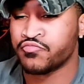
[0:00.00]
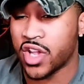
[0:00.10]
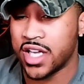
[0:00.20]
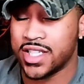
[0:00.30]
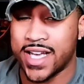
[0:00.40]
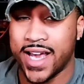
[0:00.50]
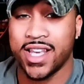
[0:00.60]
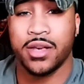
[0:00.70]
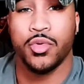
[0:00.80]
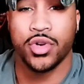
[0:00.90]
in the
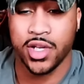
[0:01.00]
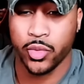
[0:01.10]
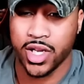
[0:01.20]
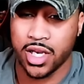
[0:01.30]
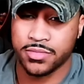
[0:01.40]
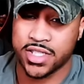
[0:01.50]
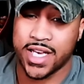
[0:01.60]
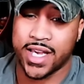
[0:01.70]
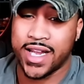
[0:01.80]
Tekken community when it comes to Tekken